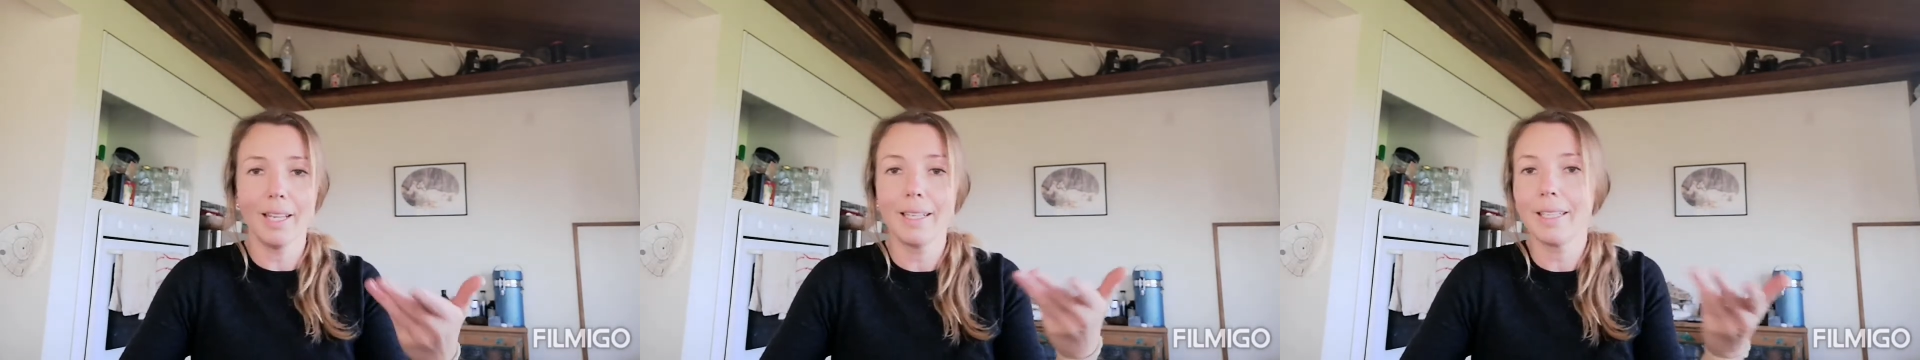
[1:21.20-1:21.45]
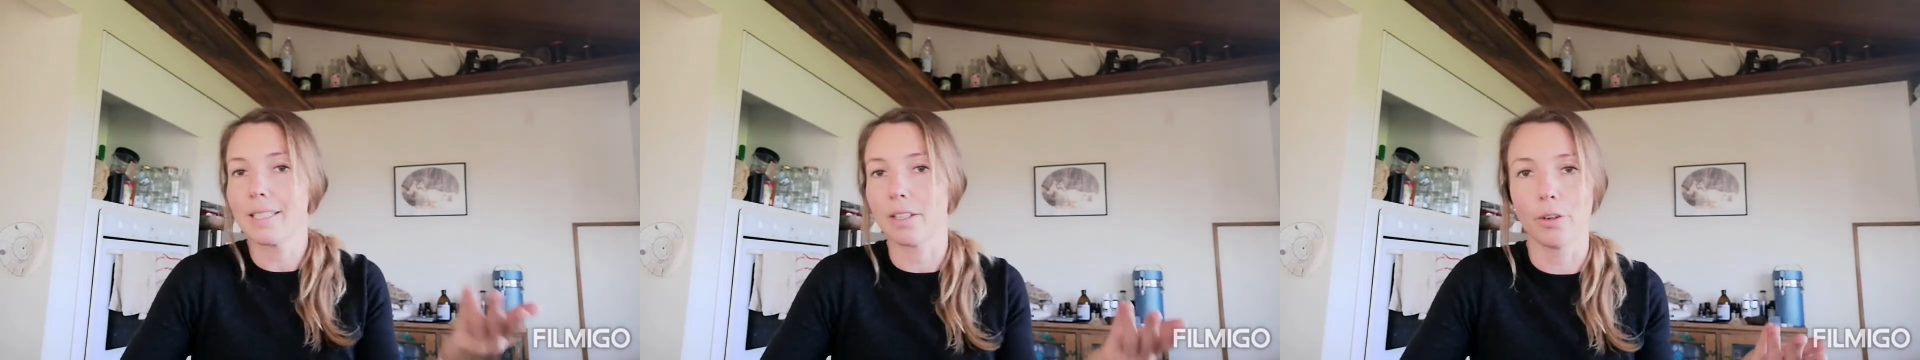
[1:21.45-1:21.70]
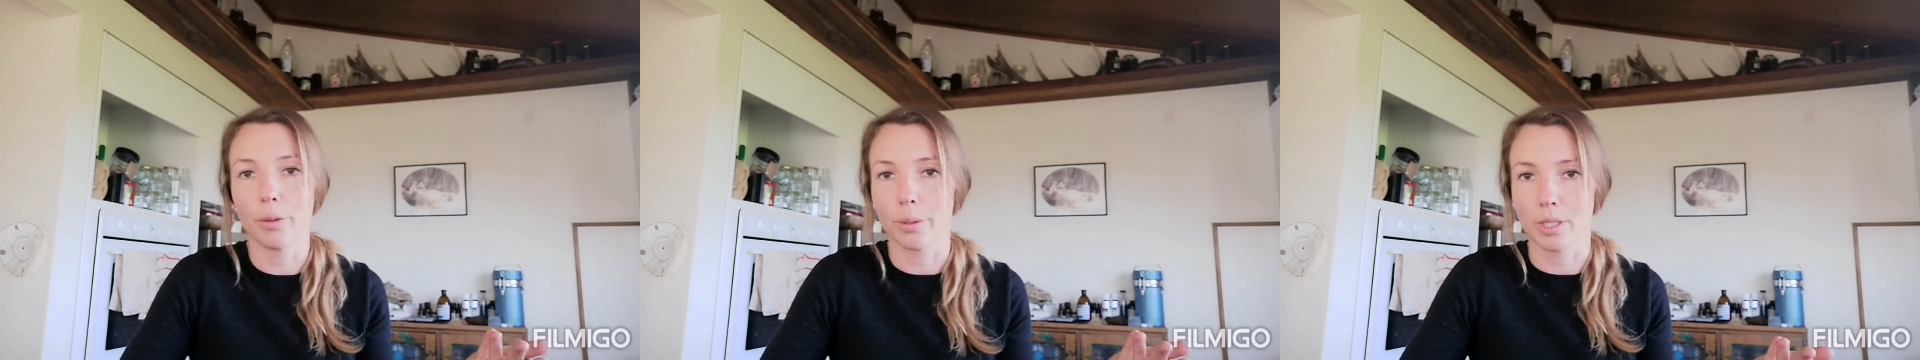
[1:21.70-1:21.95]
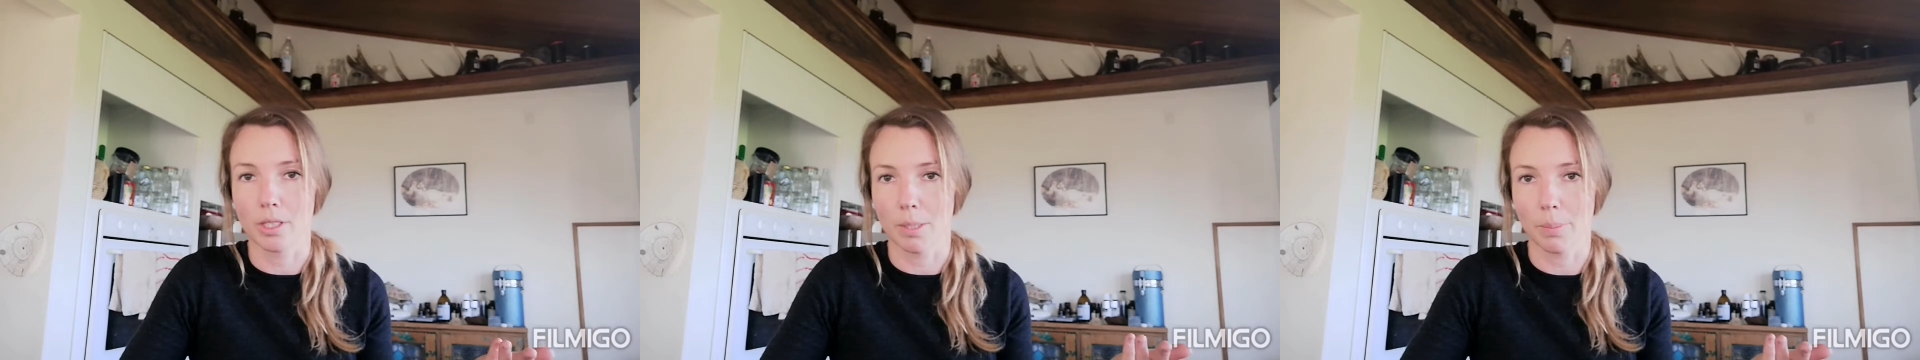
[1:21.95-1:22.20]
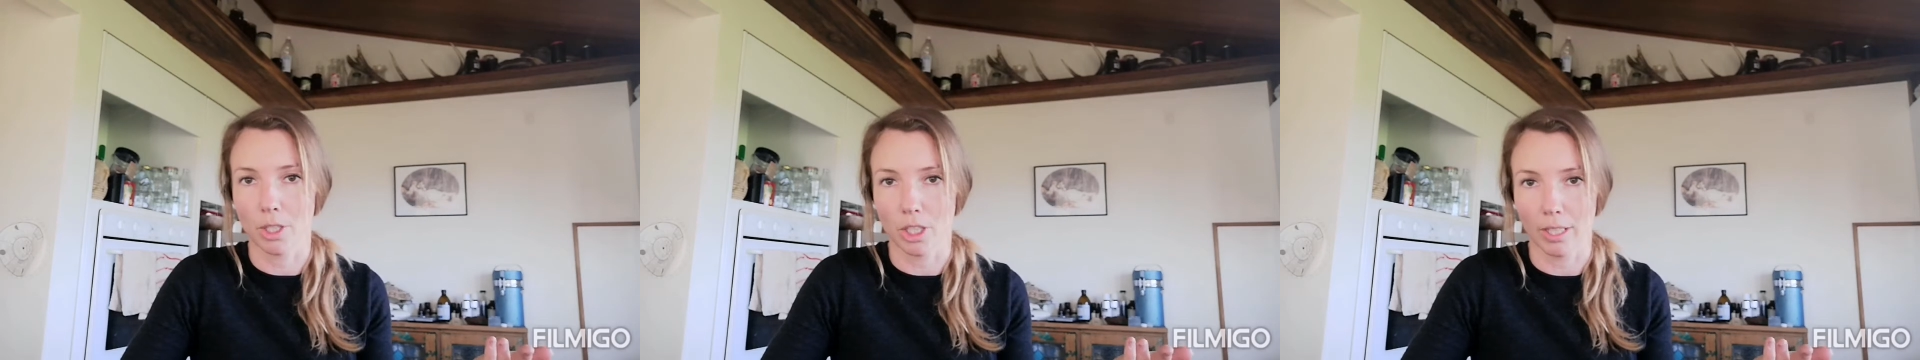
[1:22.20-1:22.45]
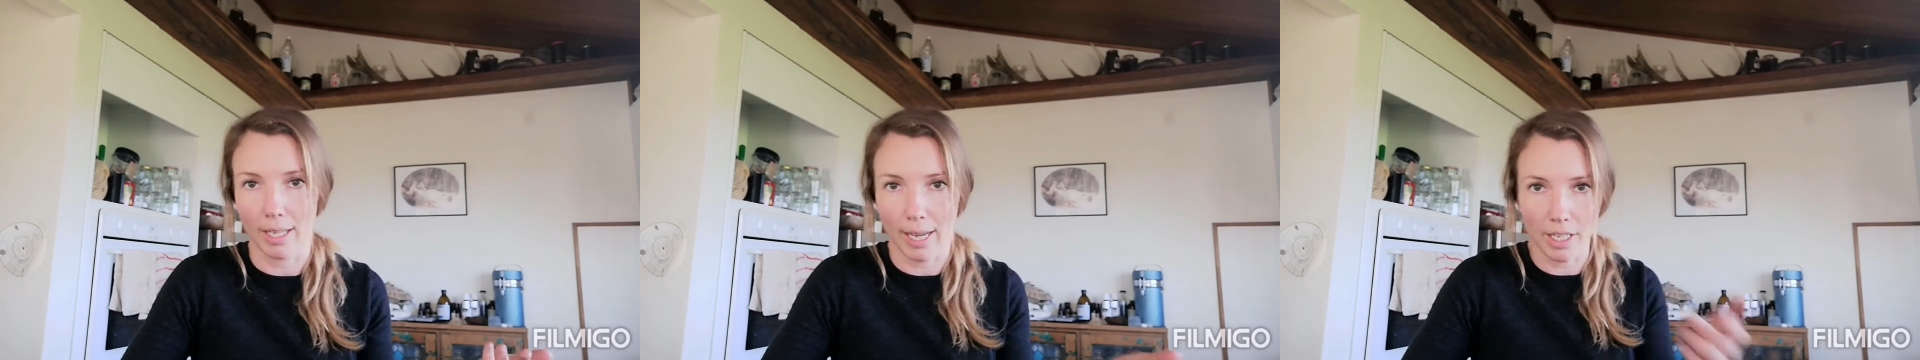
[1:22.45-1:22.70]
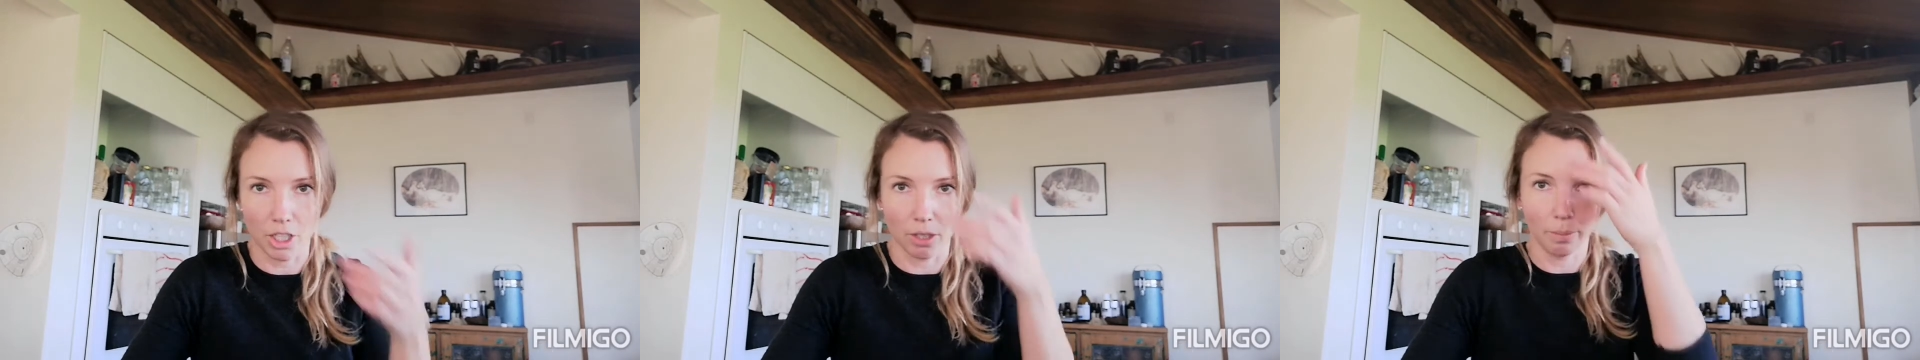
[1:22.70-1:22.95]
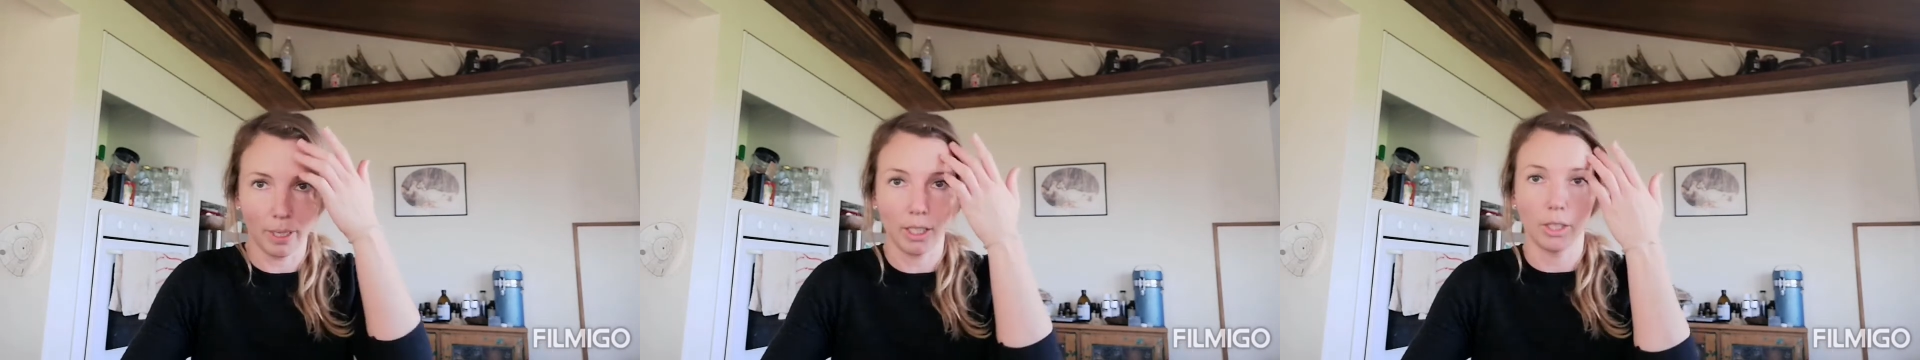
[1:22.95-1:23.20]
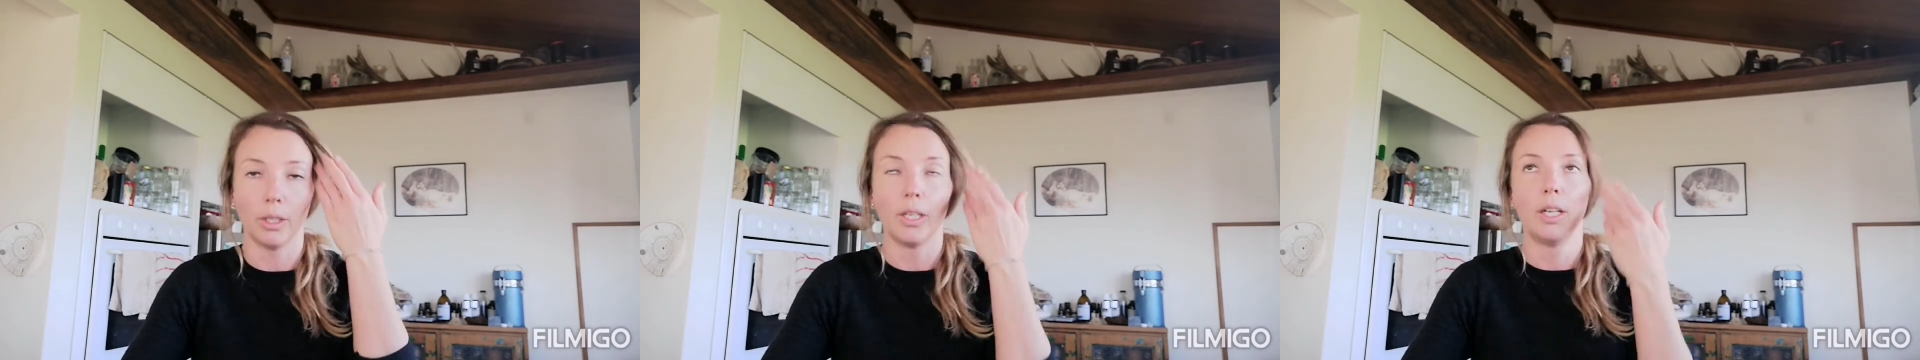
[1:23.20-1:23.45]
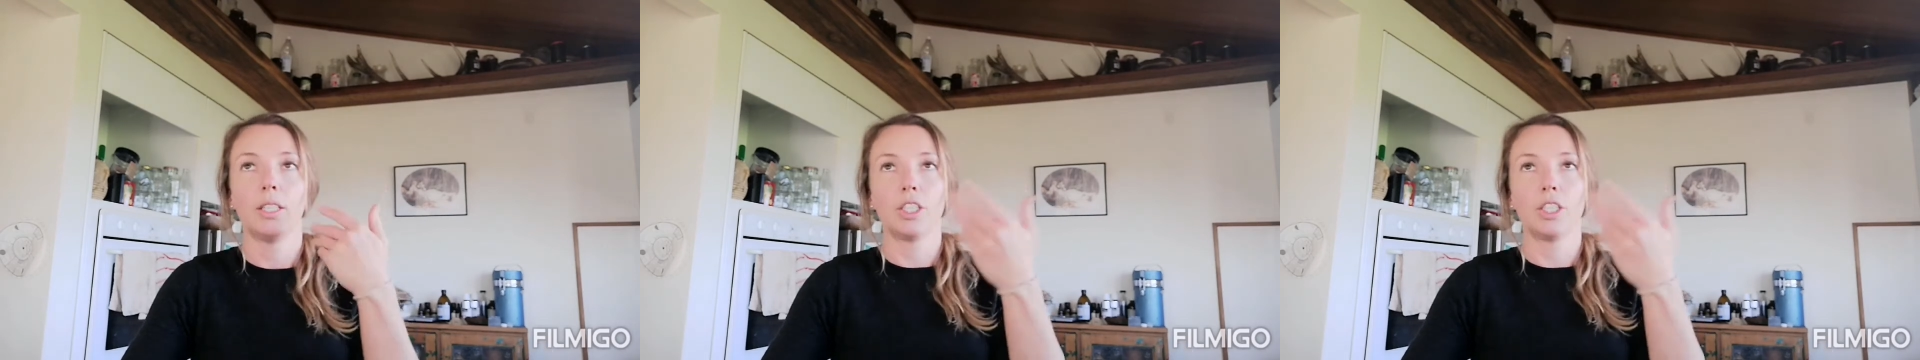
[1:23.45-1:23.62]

unless of course it's a special occasion, but you know,